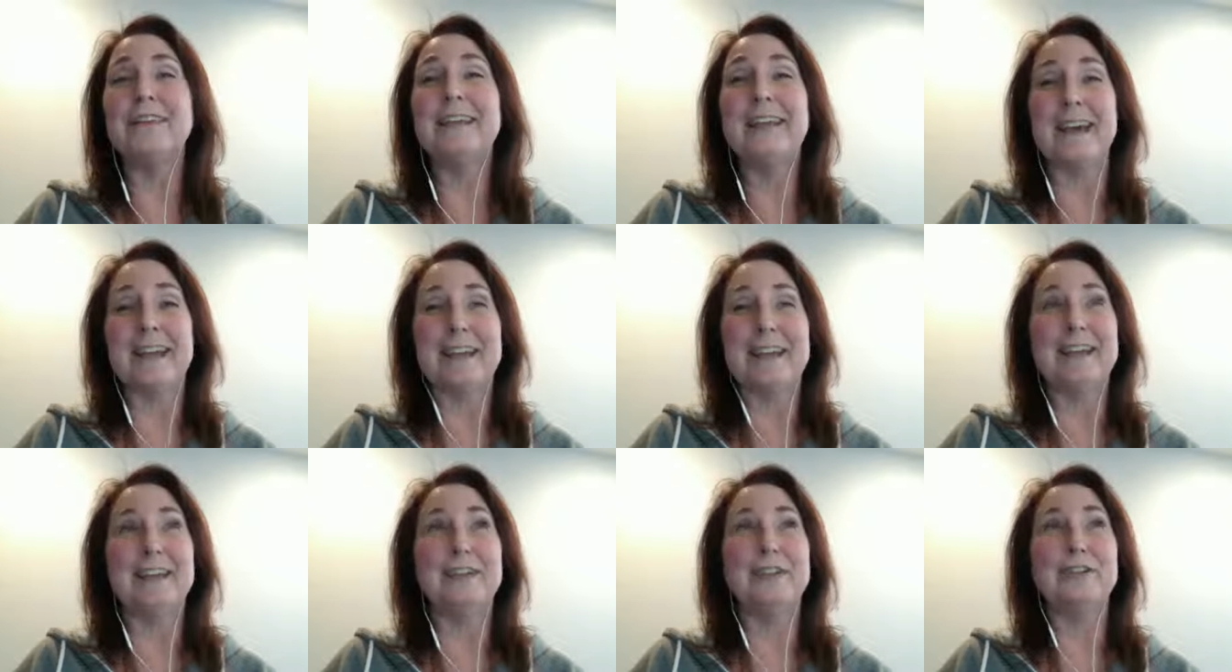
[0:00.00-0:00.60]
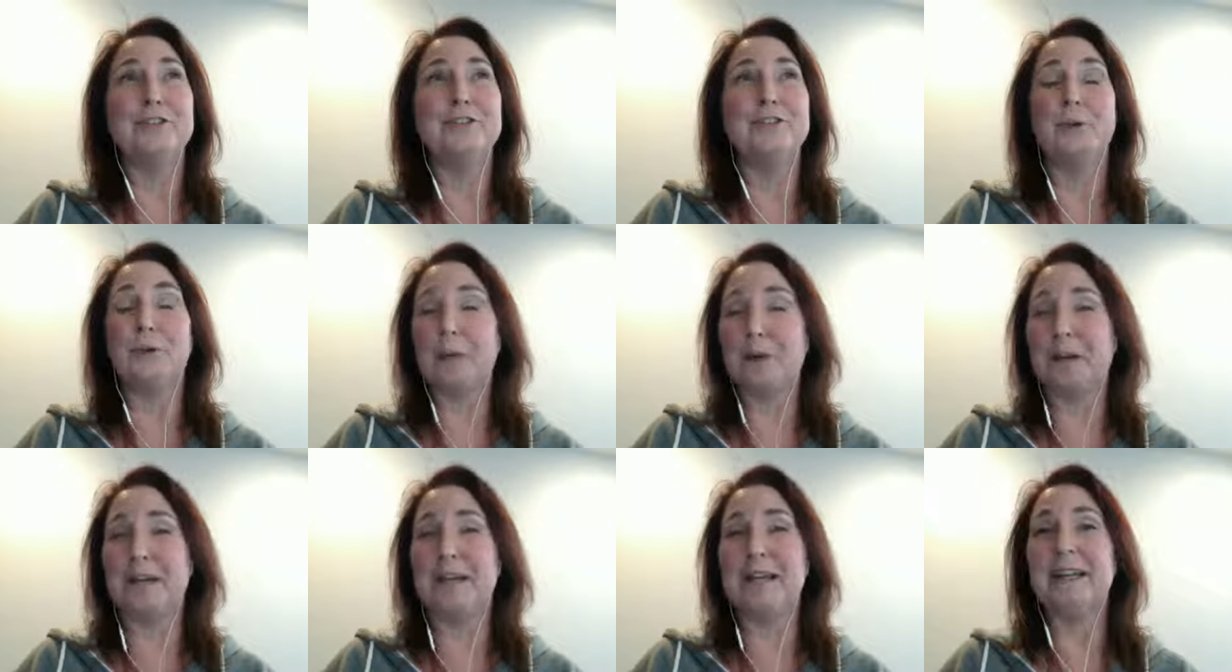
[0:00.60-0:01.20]
getting to
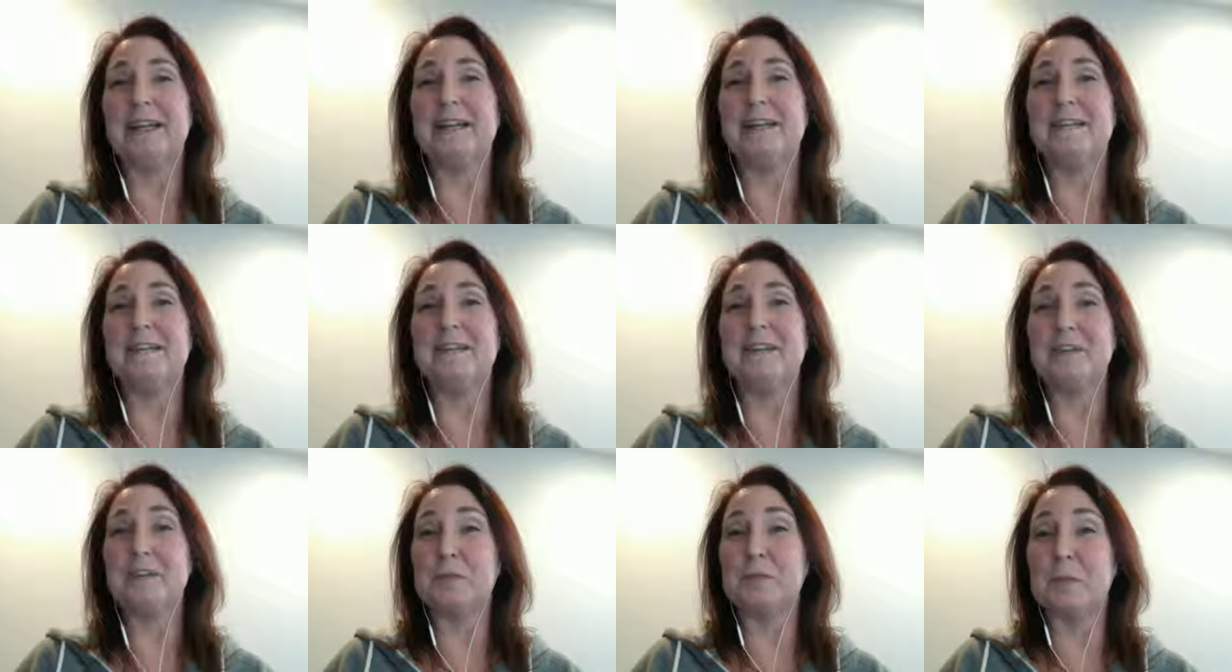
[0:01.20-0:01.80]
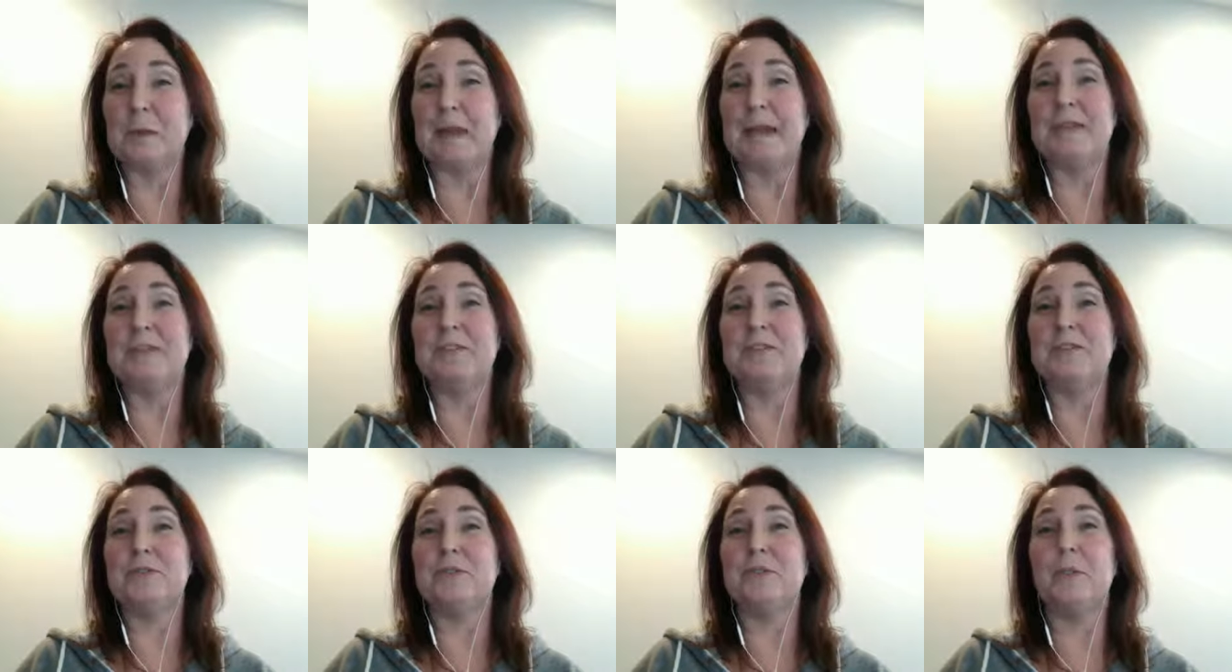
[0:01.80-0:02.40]
organize a
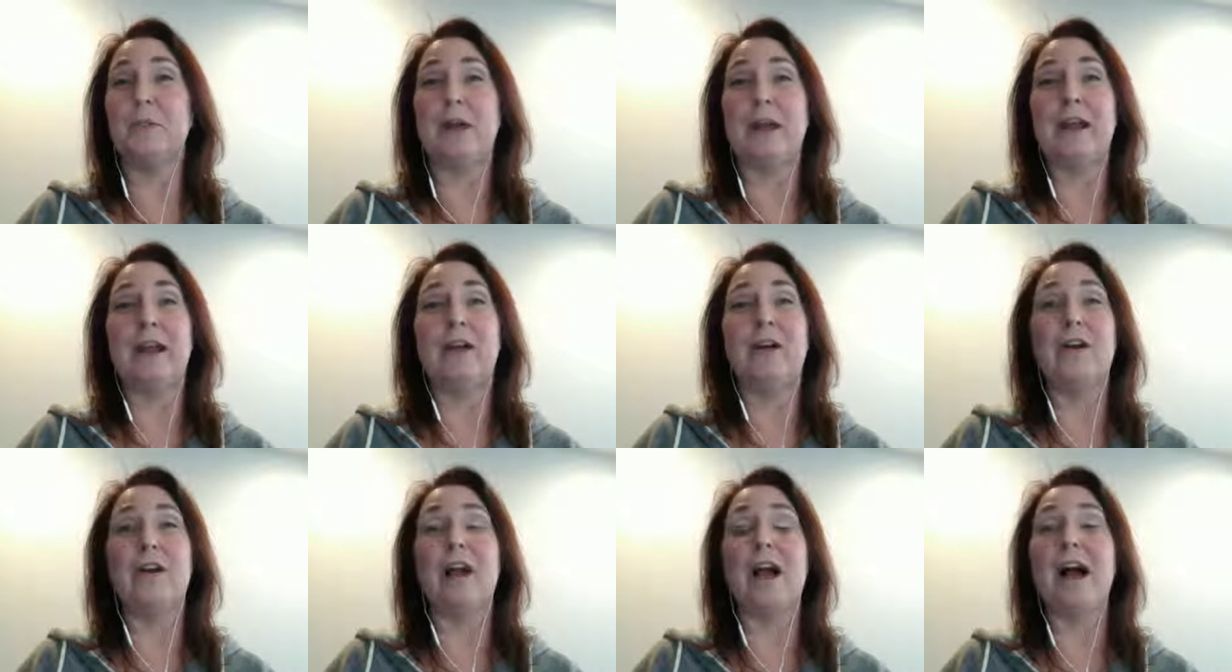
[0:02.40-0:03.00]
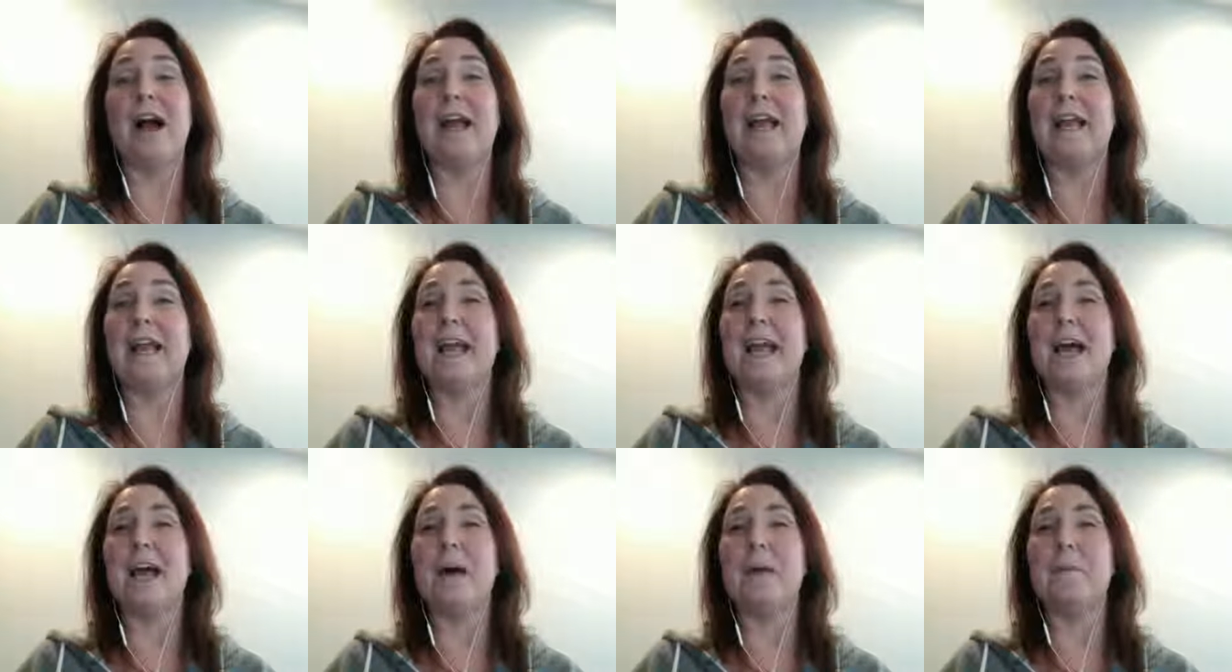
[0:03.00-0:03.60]
space where I
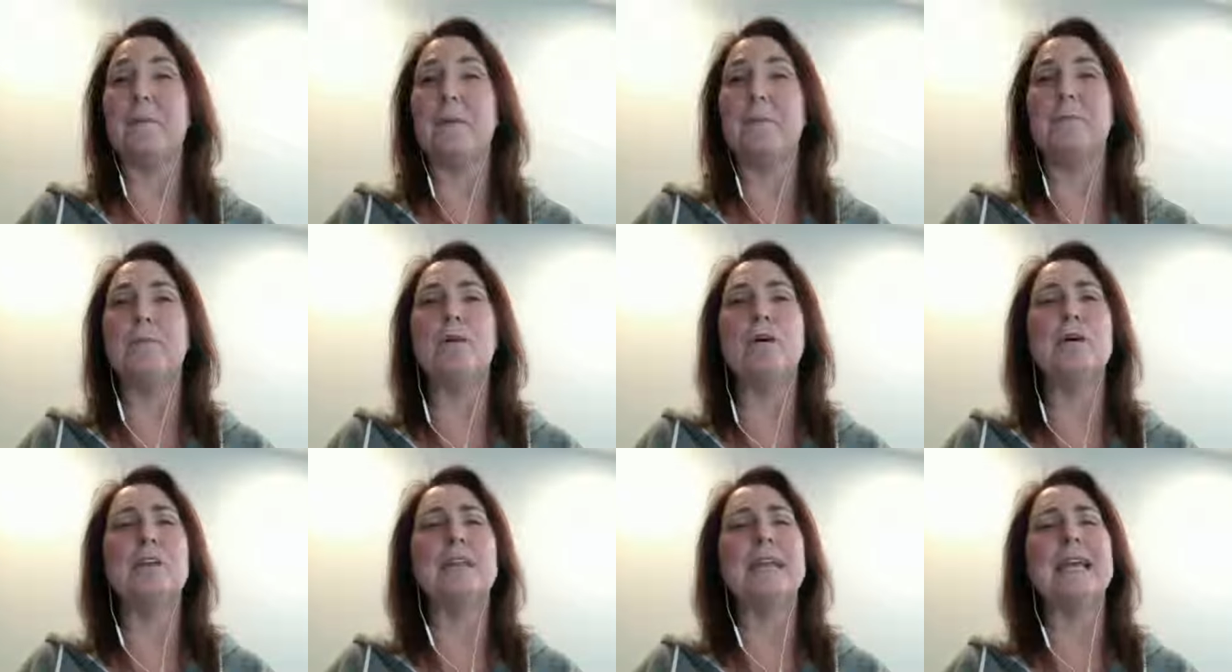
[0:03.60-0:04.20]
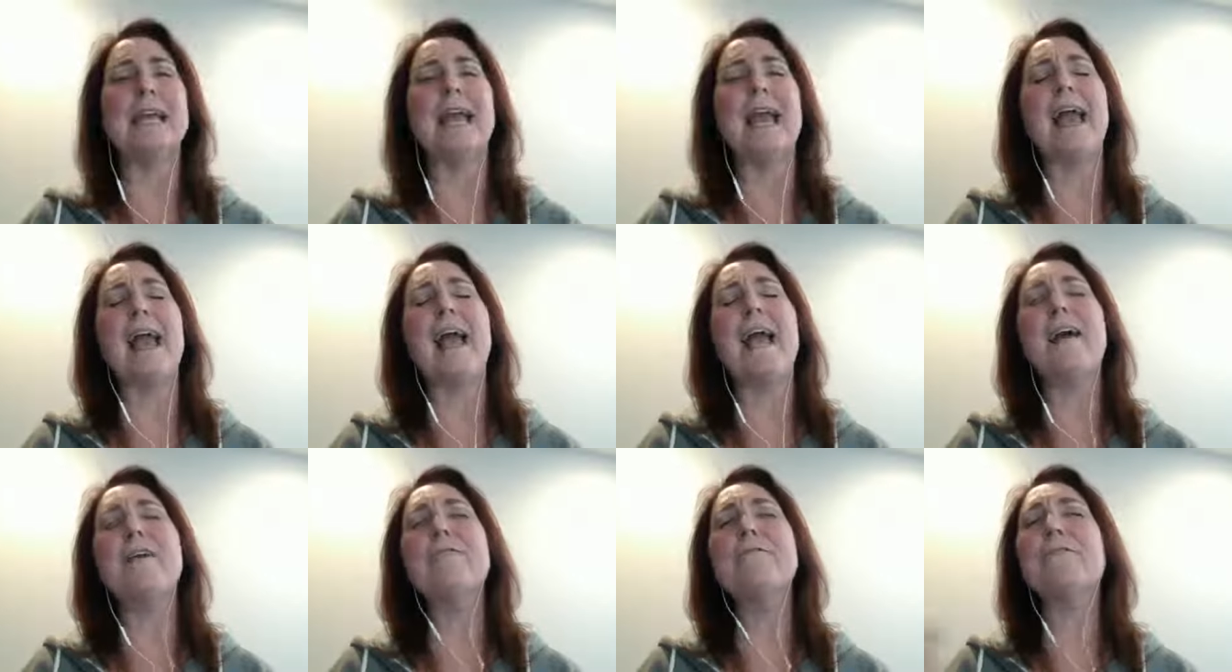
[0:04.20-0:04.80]
am pulling
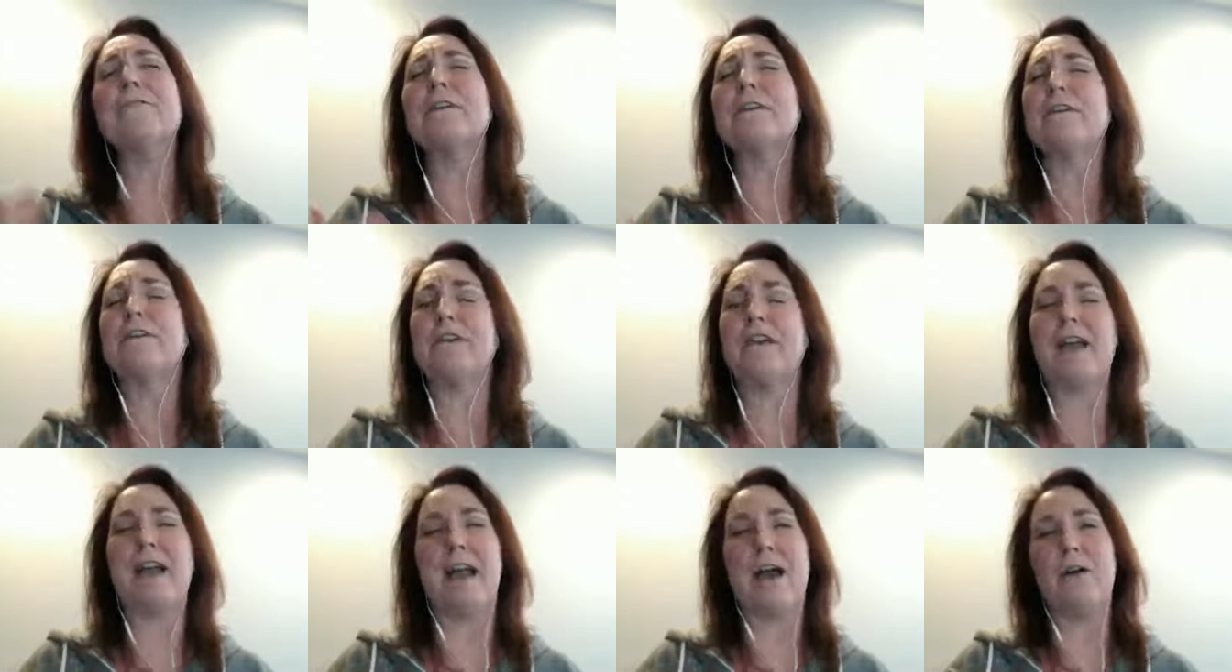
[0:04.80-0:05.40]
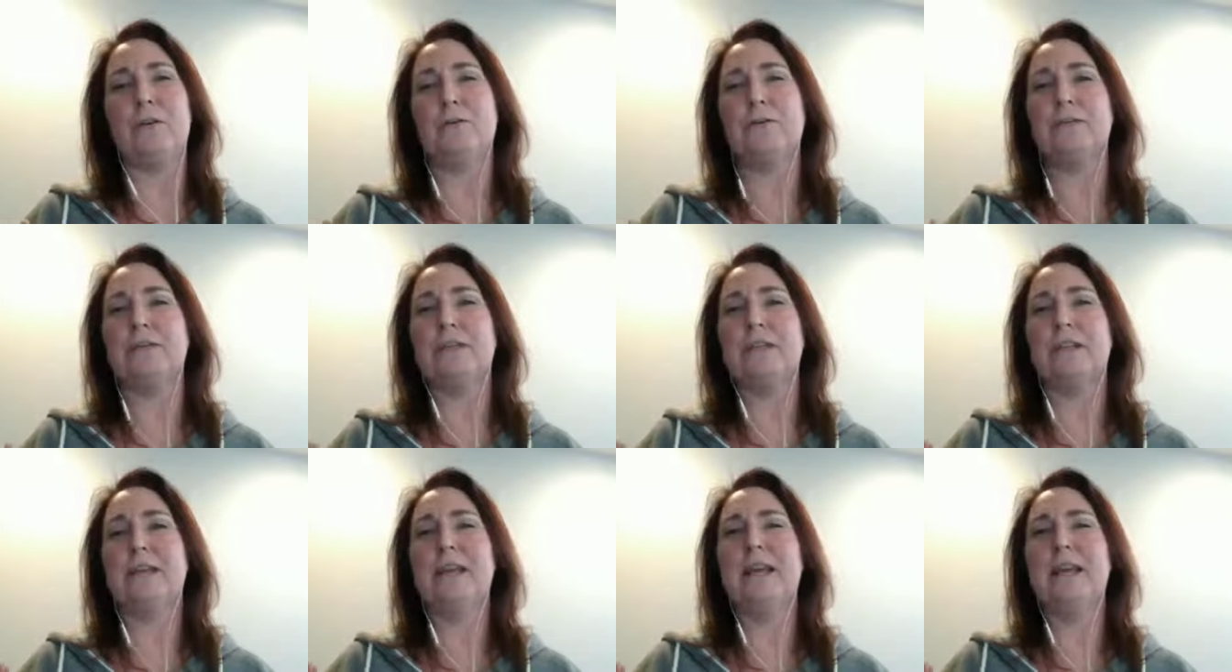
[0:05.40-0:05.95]
everything out